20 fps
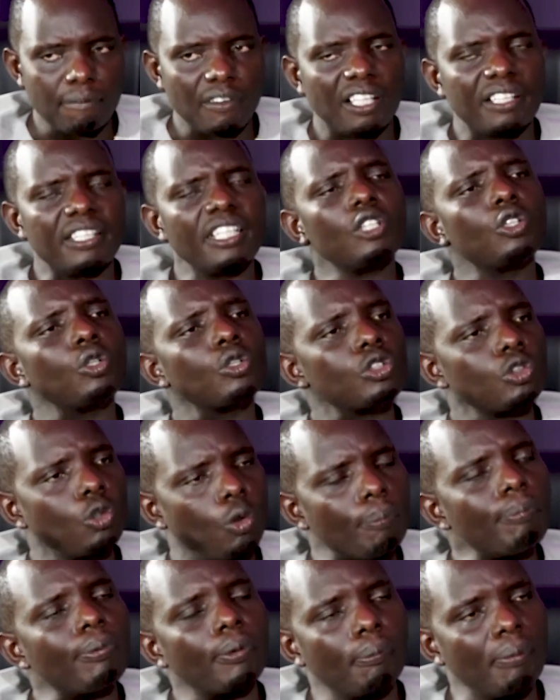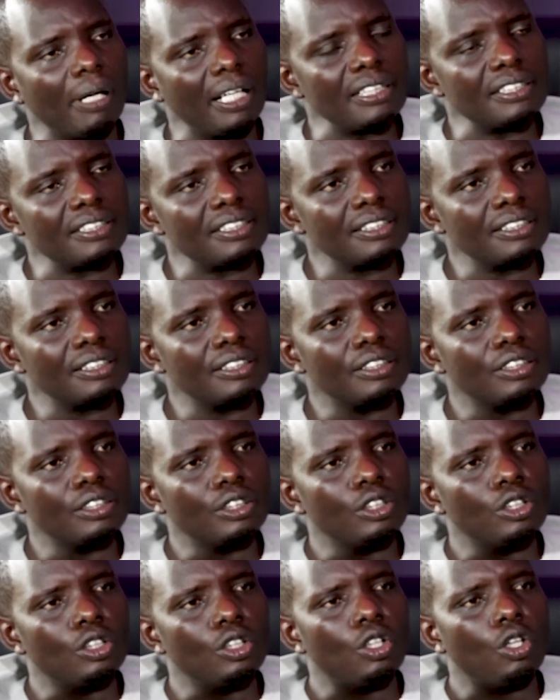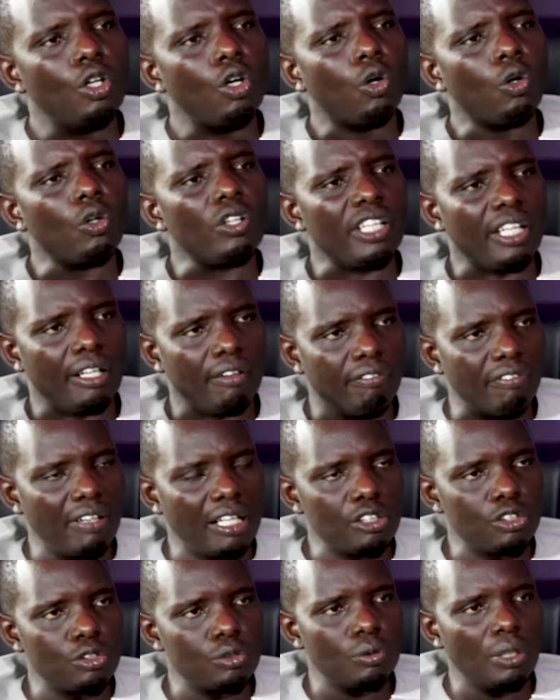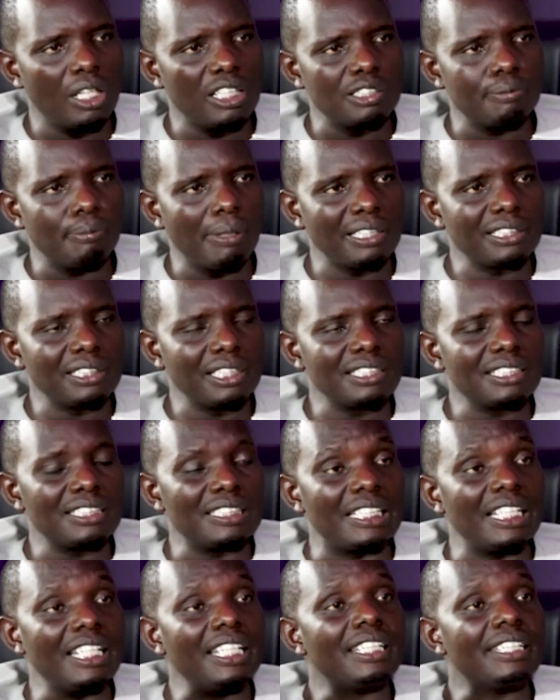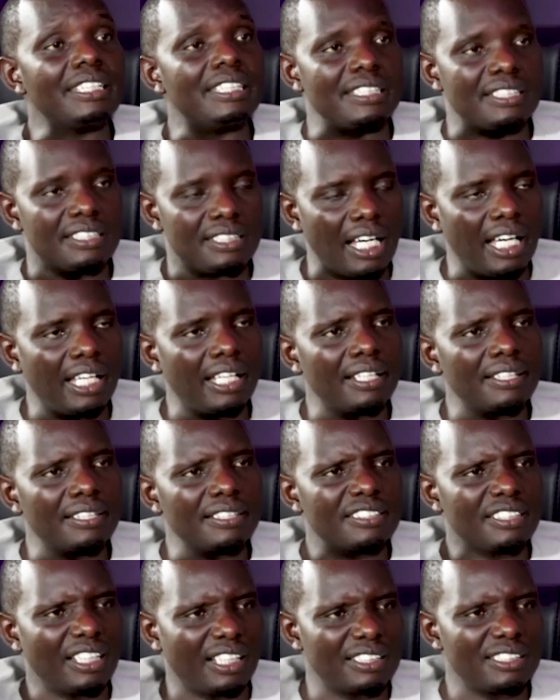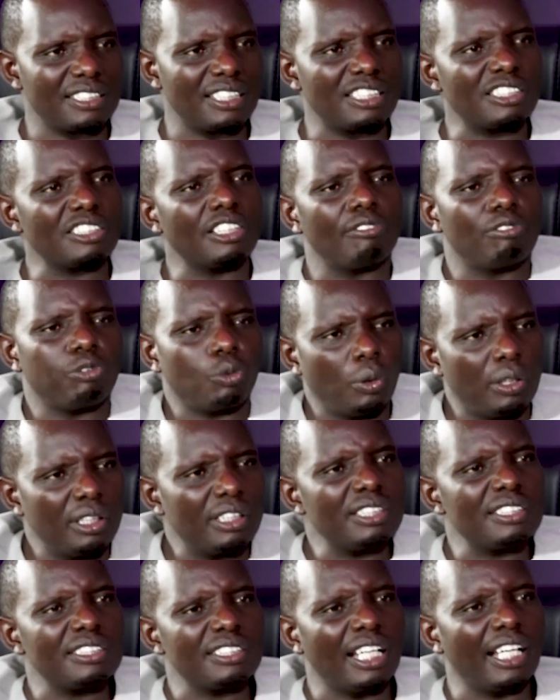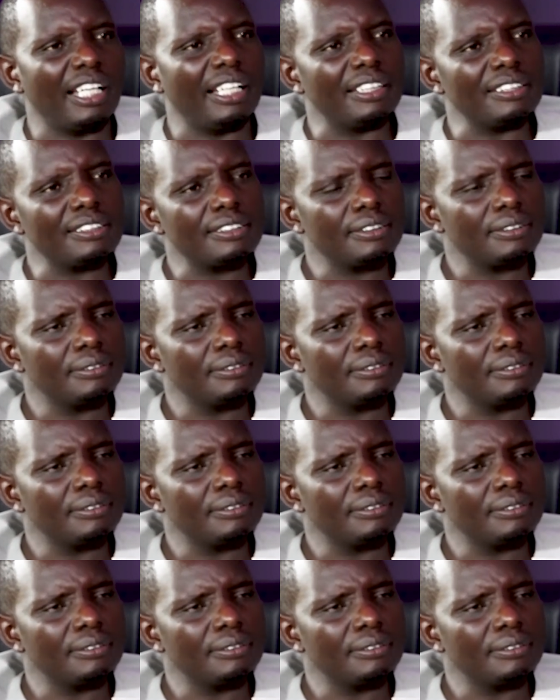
they don't compromise on their virtue as much as they desire the success everyone desires?